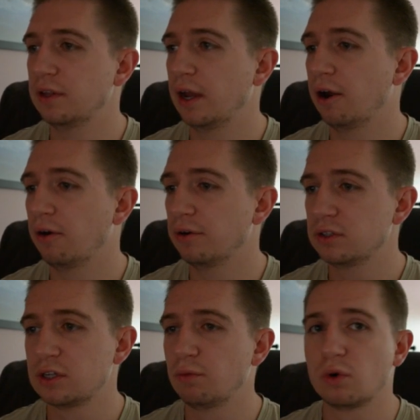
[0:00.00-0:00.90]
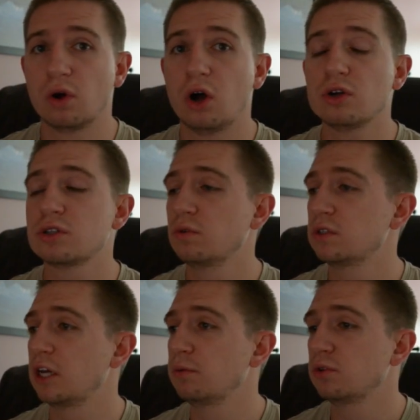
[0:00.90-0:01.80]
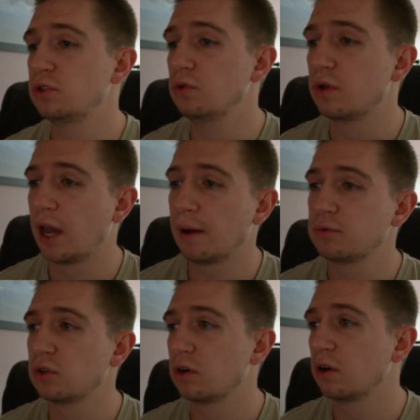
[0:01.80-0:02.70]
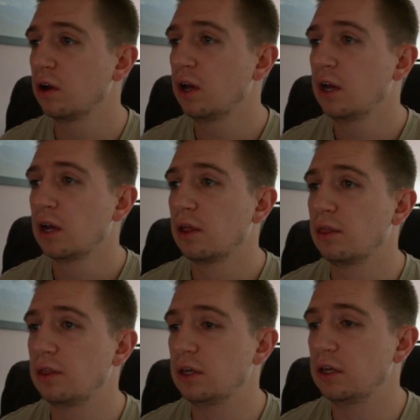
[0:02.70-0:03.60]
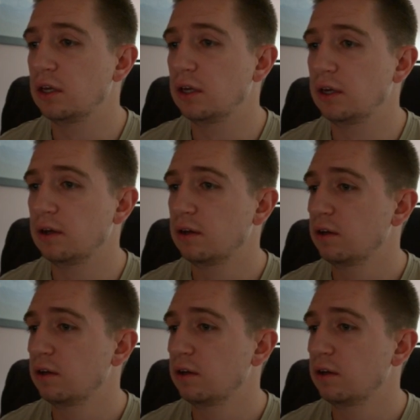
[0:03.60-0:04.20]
Now, someone also was able to capture the